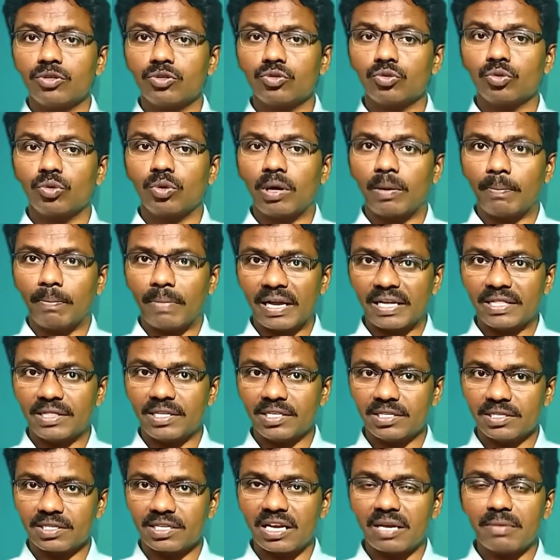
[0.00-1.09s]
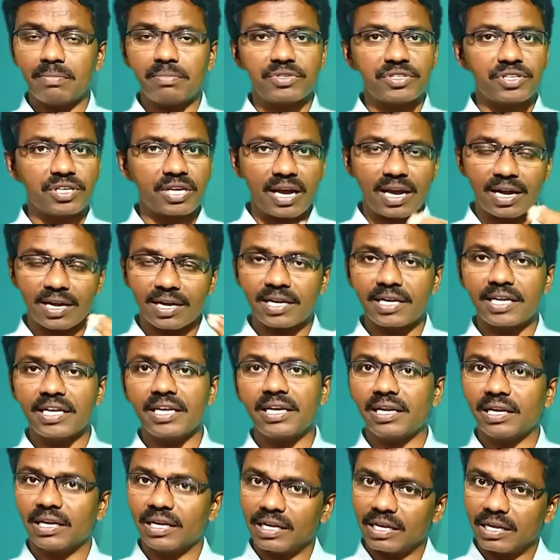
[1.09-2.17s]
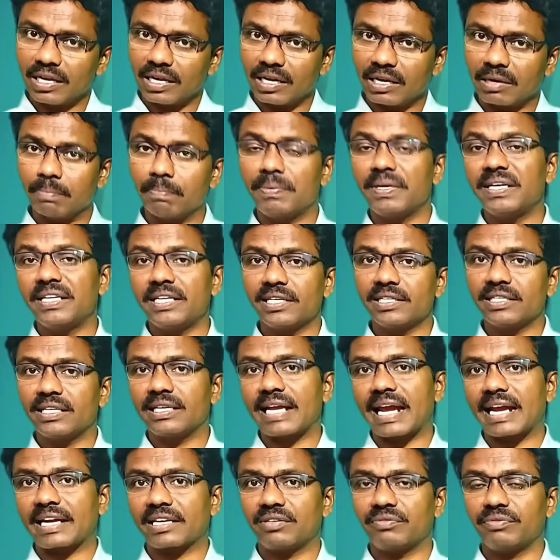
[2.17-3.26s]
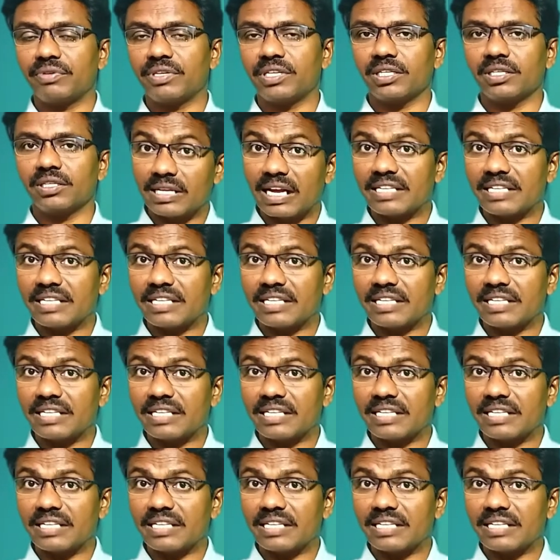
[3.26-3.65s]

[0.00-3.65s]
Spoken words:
So by this time she already completed that activity.